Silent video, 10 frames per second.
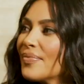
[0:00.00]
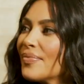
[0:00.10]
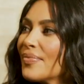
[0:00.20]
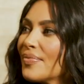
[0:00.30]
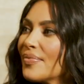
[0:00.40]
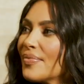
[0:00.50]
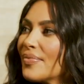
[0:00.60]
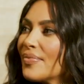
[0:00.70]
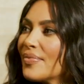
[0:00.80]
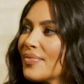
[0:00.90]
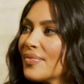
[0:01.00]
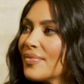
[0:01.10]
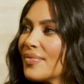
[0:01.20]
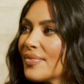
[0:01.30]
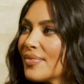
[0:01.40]

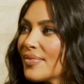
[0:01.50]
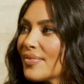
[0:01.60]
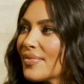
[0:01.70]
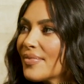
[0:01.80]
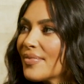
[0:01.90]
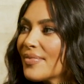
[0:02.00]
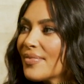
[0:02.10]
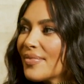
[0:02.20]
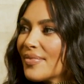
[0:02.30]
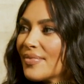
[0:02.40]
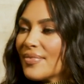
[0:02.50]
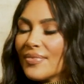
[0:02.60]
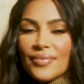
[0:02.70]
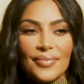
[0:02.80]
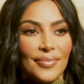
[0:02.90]

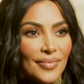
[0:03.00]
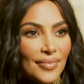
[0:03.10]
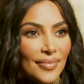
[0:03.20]
(not speaking)